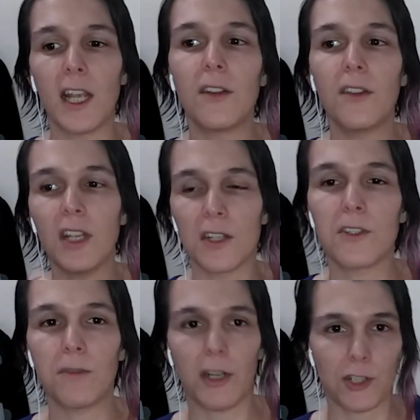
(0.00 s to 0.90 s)
in the
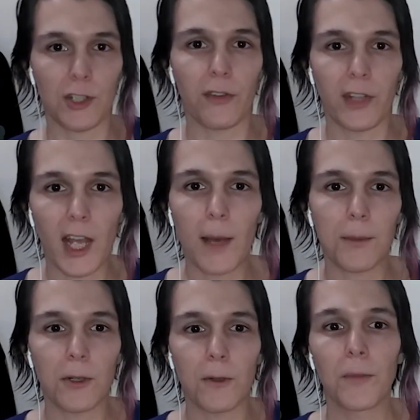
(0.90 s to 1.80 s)
insurrection on the
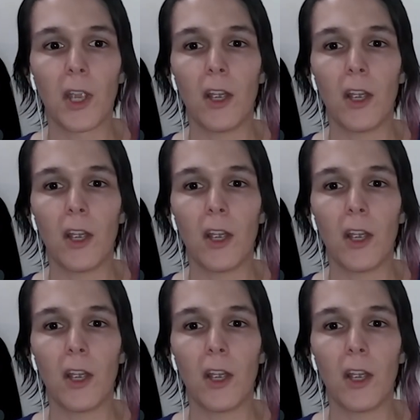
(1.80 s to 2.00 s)
Capitol,